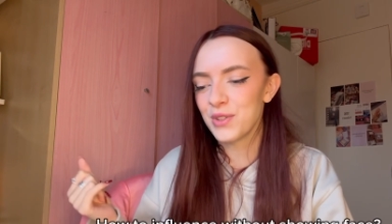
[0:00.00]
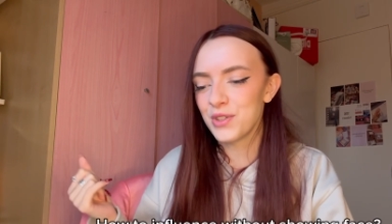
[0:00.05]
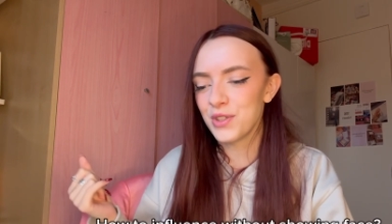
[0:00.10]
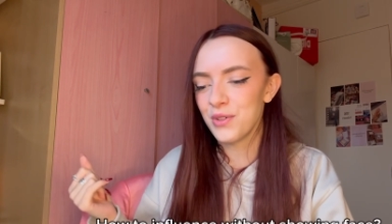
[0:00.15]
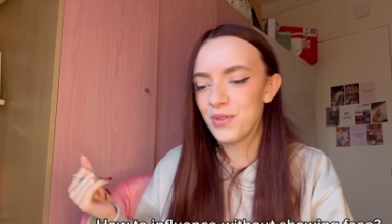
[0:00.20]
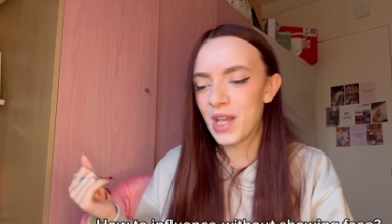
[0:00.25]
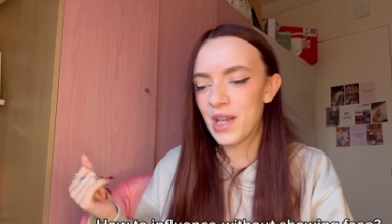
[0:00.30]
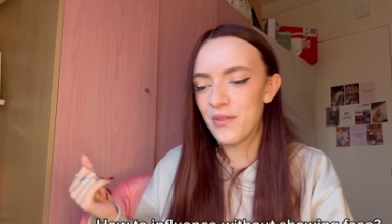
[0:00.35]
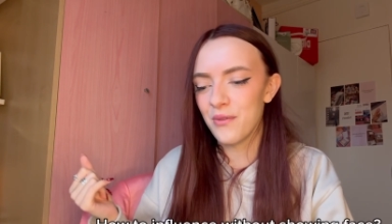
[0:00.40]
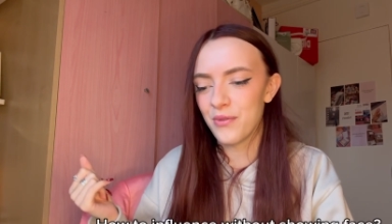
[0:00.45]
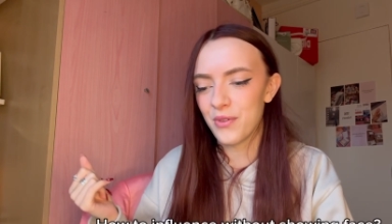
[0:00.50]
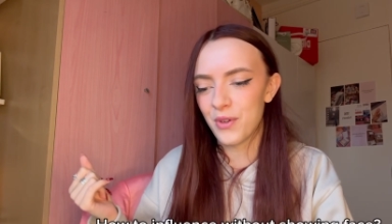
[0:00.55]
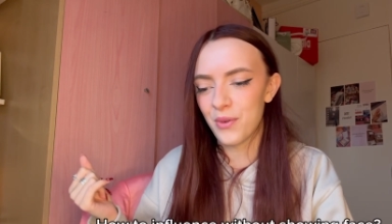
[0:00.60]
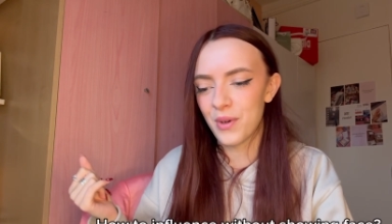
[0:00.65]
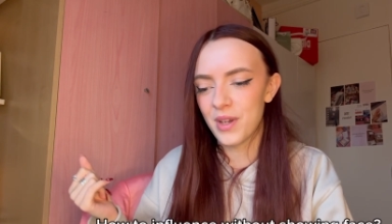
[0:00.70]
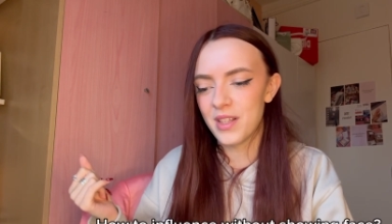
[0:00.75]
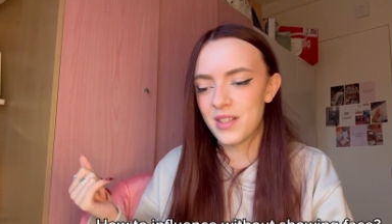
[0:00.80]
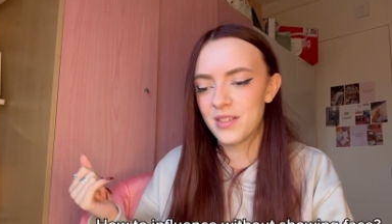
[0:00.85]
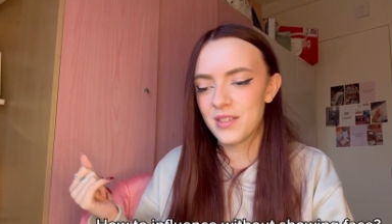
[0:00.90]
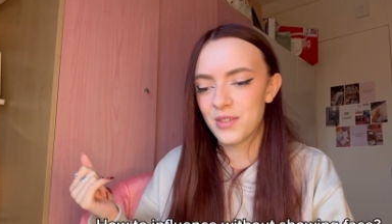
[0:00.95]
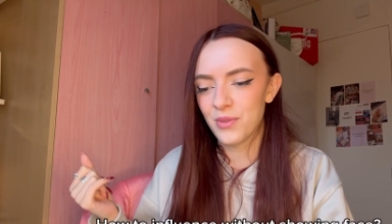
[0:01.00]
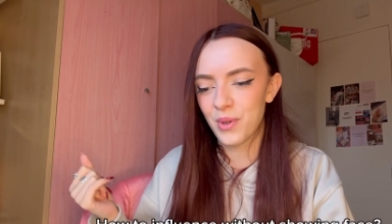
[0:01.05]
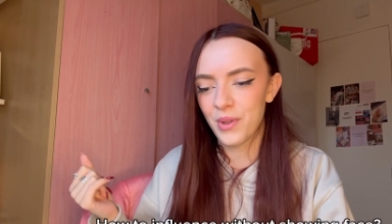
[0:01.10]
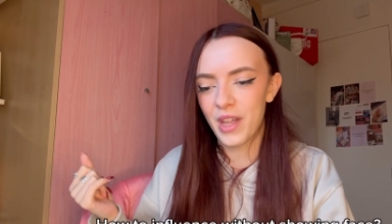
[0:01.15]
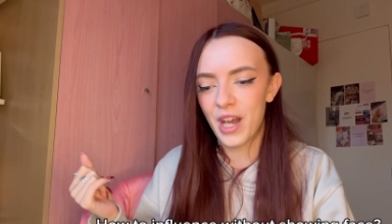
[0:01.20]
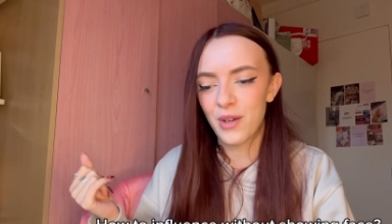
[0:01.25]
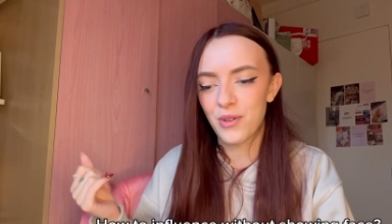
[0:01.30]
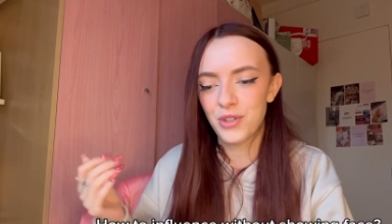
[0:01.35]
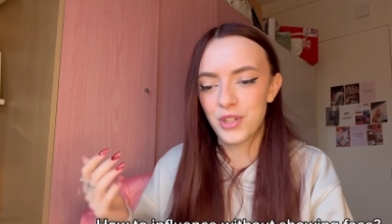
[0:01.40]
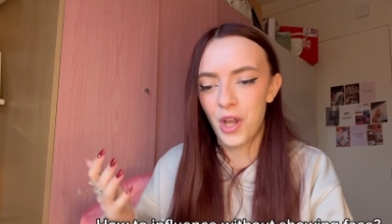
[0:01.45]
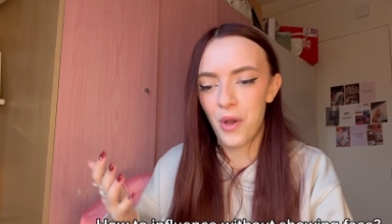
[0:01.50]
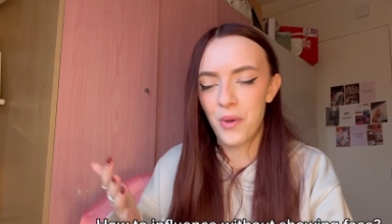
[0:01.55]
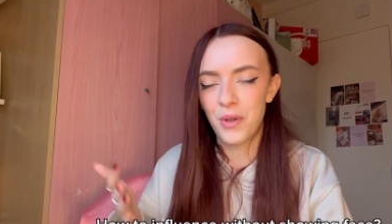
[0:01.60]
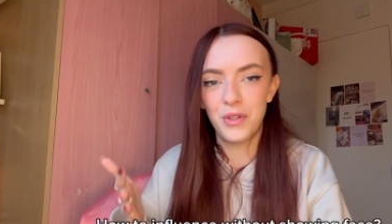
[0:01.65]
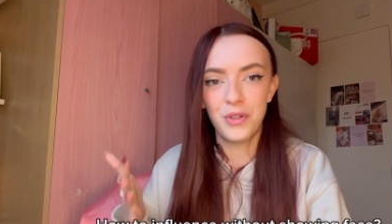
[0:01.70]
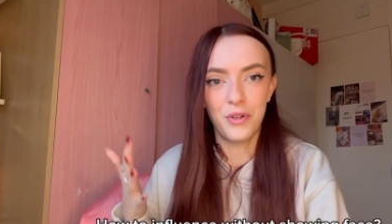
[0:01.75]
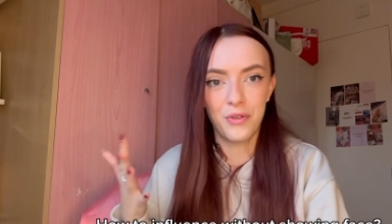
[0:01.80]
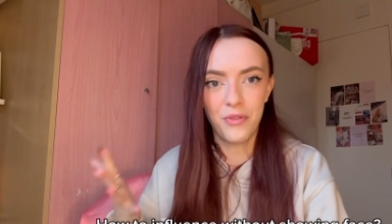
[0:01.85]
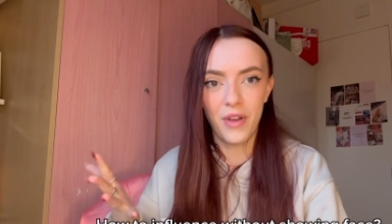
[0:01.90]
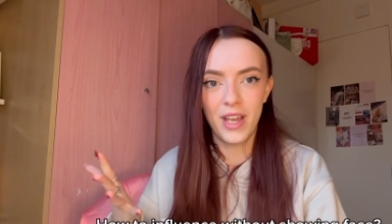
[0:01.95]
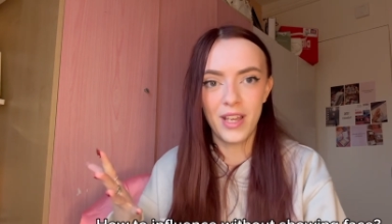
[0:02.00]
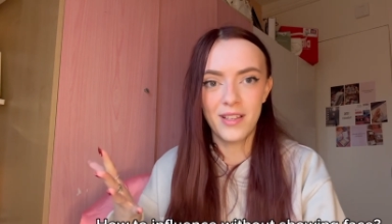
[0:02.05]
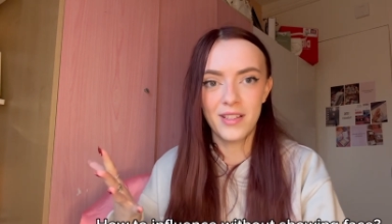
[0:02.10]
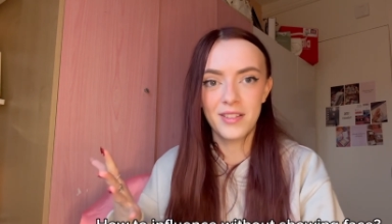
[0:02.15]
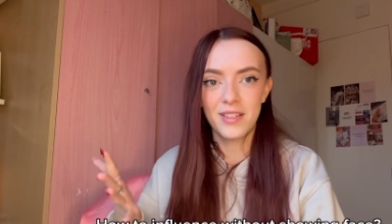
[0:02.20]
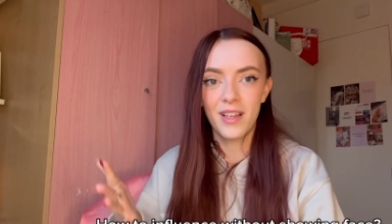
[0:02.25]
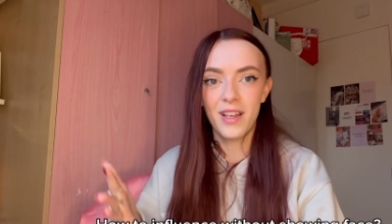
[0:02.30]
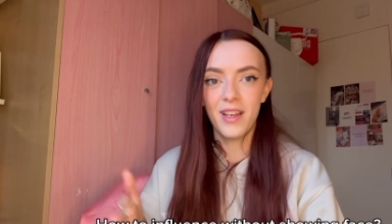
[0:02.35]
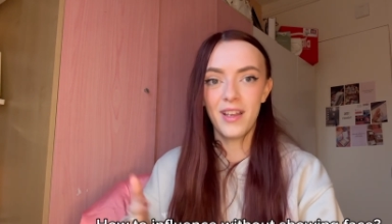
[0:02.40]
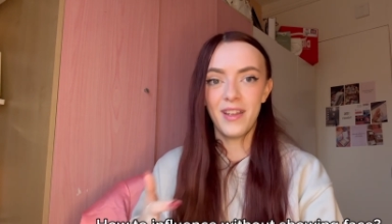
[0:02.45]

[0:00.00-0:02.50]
to influence without showing your face.